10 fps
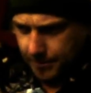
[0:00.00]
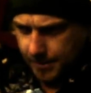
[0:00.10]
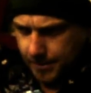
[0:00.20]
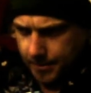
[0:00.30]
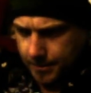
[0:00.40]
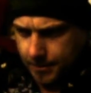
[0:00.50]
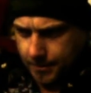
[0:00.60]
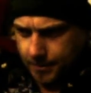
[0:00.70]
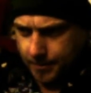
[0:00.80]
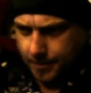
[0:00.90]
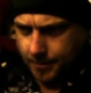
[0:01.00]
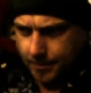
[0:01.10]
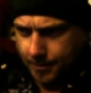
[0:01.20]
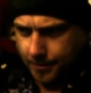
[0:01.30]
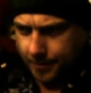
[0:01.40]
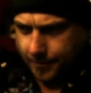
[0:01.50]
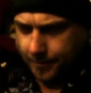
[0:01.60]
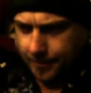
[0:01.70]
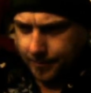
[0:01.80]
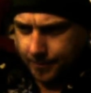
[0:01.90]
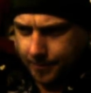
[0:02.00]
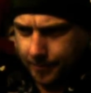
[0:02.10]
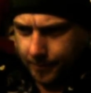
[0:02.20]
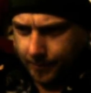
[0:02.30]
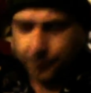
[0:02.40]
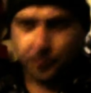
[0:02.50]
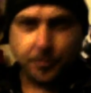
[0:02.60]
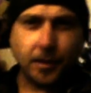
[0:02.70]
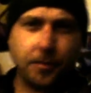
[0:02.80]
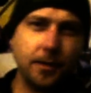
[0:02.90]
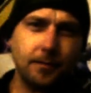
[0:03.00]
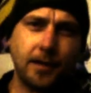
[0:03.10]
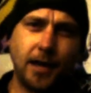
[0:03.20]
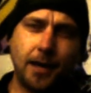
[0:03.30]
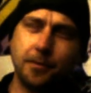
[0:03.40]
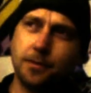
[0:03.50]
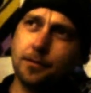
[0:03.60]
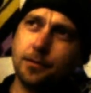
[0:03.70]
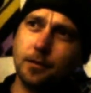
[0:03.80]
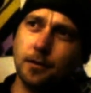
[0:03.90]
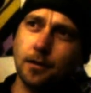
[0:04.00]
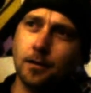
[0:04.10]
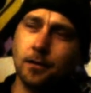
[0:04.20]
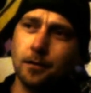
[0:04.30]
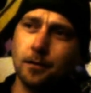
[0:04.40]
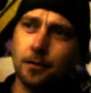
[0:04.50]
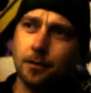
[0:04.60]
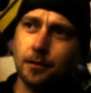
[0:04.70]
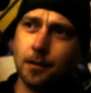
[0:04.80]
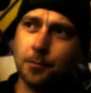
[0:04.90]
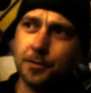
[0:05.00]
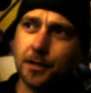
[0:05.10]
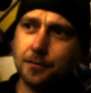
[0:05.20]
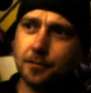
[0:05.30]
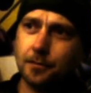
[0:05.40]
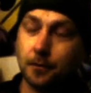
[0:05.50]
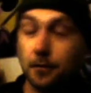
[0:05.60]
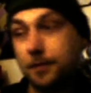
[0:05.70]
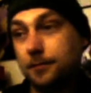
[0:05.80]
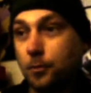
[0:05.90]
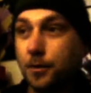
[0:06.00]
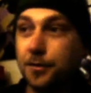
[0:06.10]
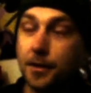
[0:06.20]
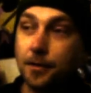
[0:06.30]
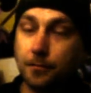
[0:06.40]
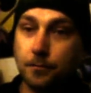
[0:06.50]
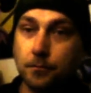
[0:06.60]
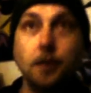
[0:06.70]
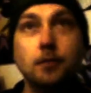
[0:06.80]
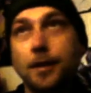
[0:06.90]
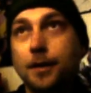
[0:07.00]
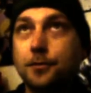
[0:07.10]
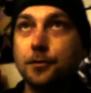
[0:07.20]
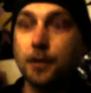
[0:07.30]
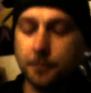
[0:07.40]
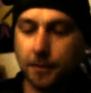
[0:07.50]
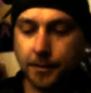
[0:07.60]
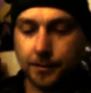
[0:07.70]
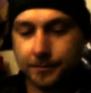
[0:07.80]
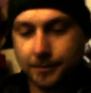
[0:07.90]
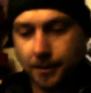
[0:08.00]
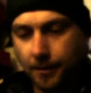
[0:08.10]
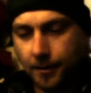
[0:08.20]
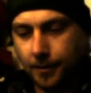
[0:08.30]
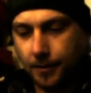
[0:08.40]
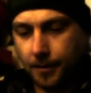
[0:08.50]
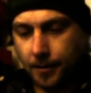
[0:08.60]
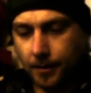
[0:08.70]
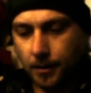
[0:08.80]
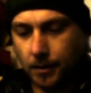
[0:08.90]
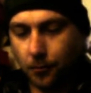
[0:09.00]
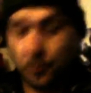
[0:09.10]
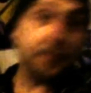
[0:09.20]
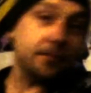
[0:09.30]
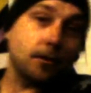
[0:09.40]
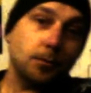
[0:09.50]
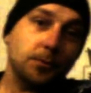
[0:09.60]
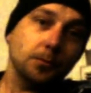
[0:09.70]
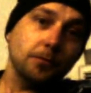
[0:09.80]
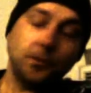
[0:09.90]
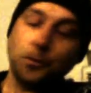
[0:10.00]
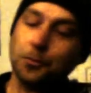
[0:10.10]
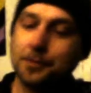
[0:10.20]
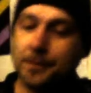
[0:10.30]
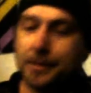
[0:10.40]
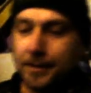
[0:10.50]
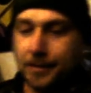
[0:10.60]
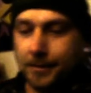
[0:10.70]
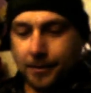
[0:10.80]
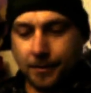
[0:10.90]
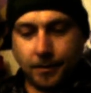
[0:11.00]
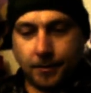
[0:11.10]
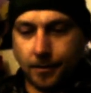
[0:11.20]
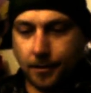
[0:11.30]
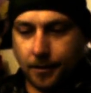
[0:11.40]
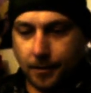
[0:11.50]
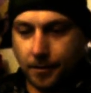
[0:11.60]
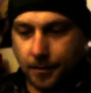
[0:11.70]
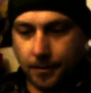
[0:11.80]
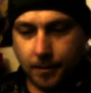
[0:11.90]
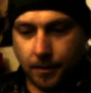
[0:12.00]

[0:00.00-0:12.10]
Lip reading: A couple big things that happened. A couple deaths, or at least one death. Well, yeah, two deaths, I guess. We'll get started with the review. Uh,